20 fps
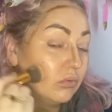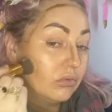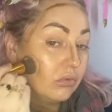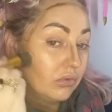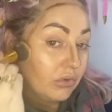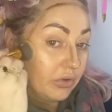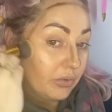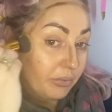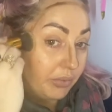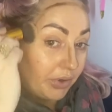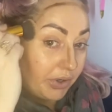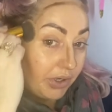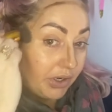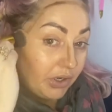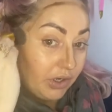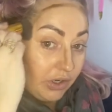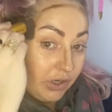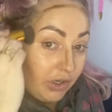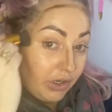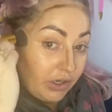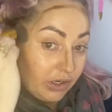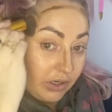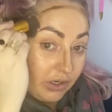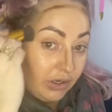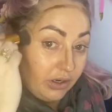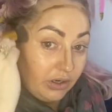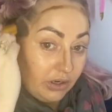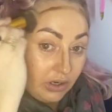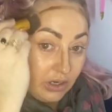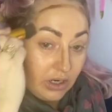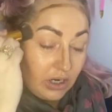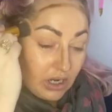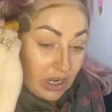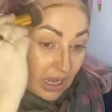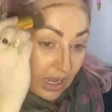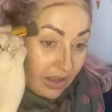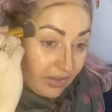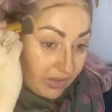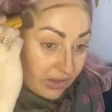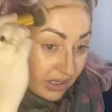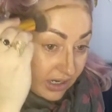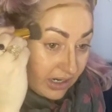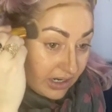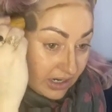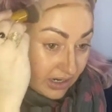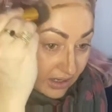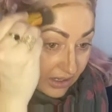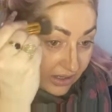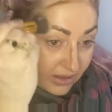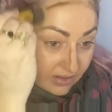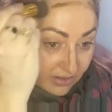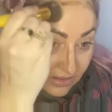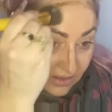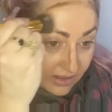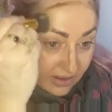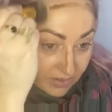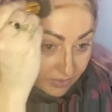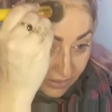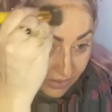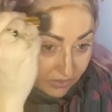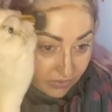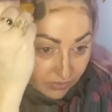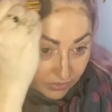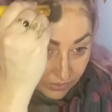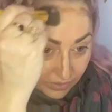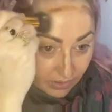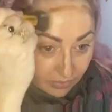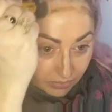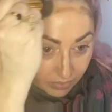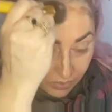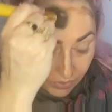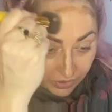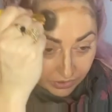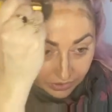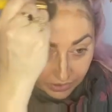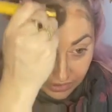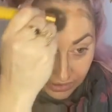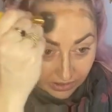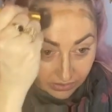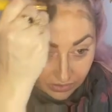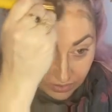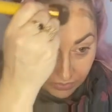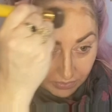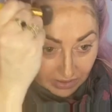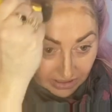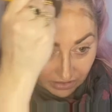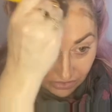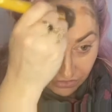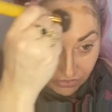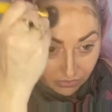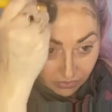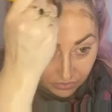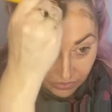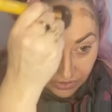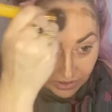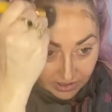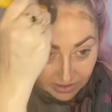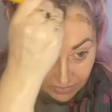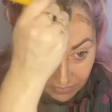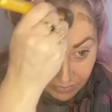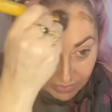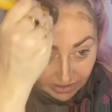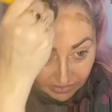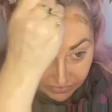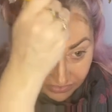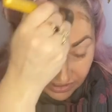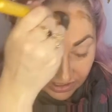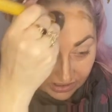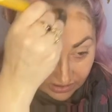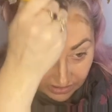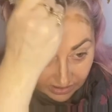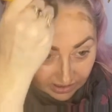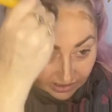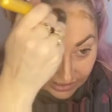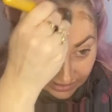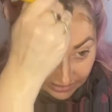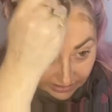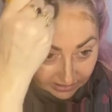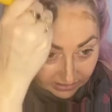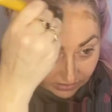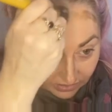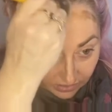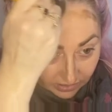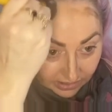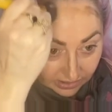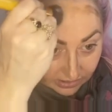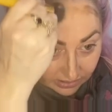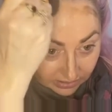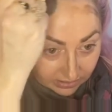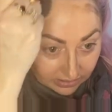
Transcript: It's pretty good. And then this one's really important. You need to make sure that it's buffed into your hairline.